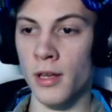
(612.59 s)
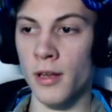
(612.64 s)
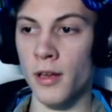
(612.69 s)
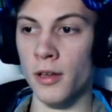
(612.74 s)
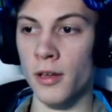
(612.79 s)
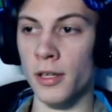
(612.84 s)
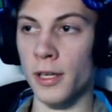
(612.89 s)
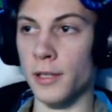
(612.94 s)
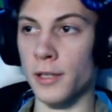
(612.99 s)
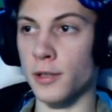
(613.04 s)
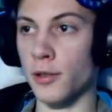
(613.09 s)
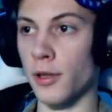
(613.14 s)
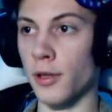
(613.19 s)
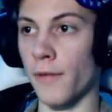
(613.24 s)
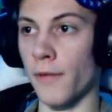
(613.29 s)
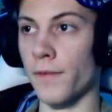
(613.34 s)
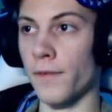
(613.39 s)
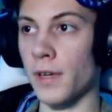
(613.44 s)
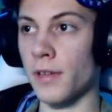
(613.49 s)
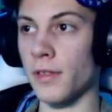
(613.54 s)
Okay, so the
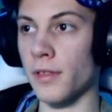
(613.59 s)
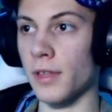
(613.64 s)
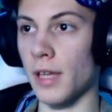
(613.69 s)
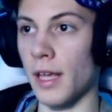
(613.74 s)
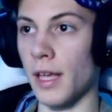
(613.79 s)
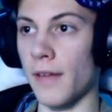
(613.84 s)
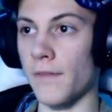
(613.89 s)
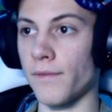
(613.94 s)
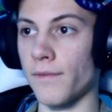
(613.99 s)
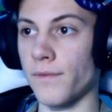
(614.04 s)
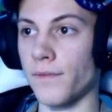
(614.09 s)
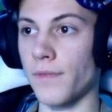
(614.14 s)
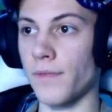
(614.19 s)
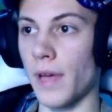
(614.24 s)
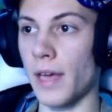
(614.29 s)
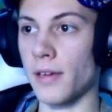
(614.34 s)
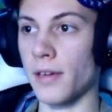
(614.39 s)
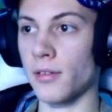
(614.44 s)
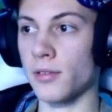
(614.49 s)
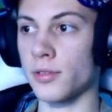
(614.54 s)
fifth and
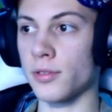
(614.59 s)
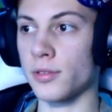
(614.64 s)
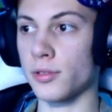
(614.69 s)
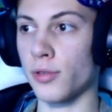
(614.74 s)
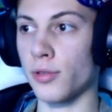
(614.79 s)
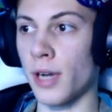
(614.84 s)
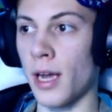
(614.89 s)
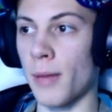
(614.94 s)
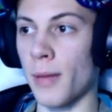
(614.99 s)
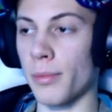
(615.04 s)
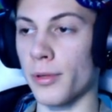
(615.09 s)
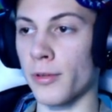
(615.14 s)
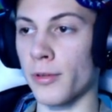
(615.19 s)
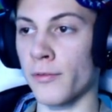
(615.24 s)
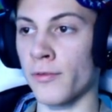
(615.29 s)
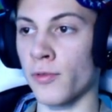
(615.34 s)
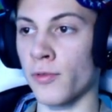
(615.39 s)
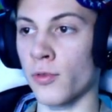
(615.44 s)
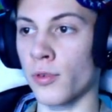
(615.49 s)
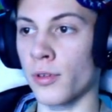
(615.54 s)
final trap
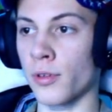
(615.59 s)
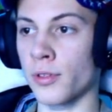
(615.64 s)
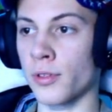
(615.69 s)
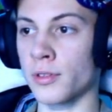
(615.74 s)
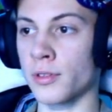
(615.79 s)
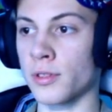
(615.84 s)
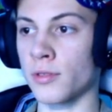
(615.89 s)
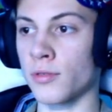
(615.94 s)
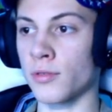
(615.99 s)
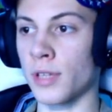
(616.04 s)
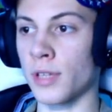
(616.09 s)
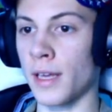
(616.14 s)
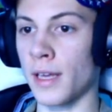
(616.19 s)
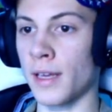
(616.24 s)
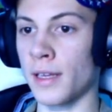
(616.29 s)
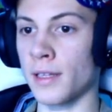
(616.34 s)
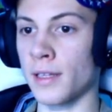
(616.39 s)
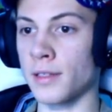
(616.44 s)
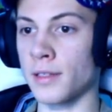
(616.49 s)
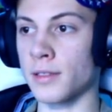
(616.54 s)
for
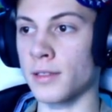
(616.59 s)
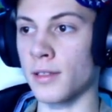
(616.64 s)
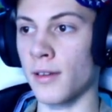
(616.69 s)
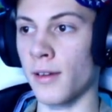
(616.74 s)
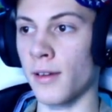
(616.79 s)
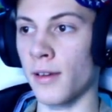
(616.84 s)
today's